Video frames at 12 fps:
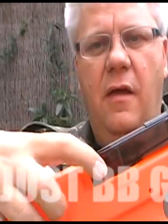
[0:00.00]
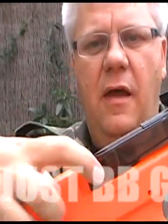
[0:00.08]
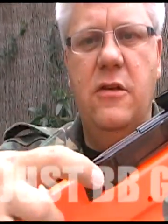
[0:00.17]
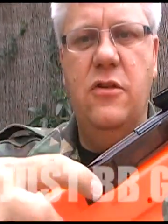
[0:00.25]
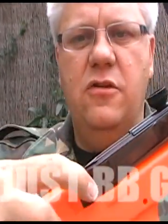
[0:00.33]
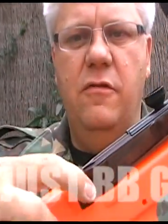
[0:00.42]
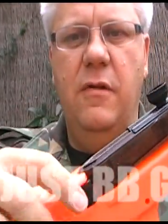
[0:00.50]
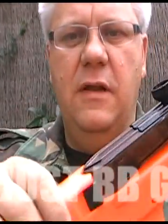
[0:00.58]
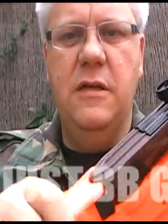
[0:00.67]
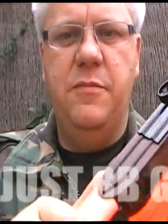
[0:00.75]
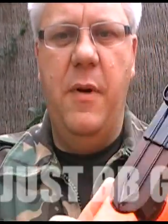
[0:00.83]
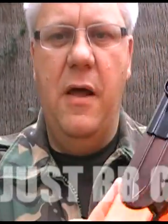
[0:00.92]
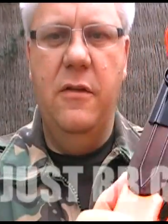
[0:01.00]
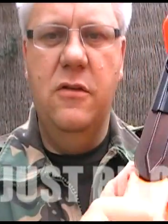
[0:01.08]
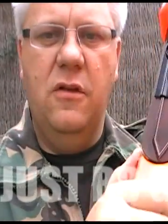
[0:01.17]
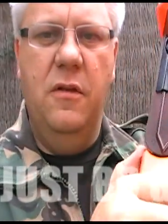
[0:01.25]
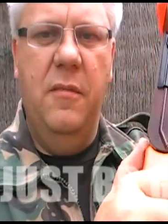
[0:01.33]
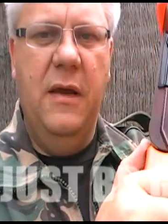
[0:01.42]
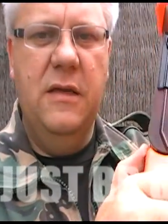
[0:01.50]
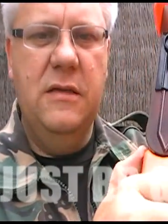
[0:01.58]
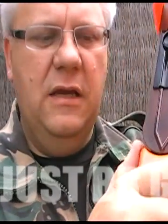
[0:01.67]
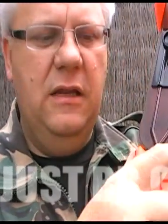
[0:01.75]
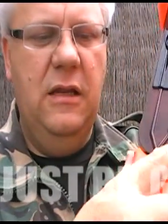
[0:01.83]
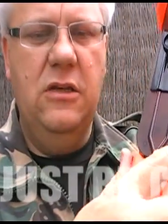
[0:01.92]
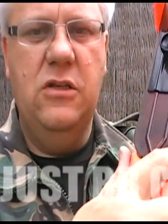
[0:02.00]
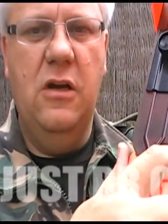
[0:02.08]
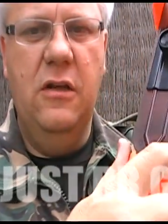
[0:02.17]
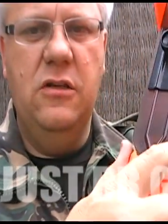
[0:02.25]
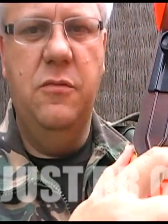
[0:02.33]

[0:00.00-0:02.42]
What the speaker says: Has two release buttons on the magazine each side,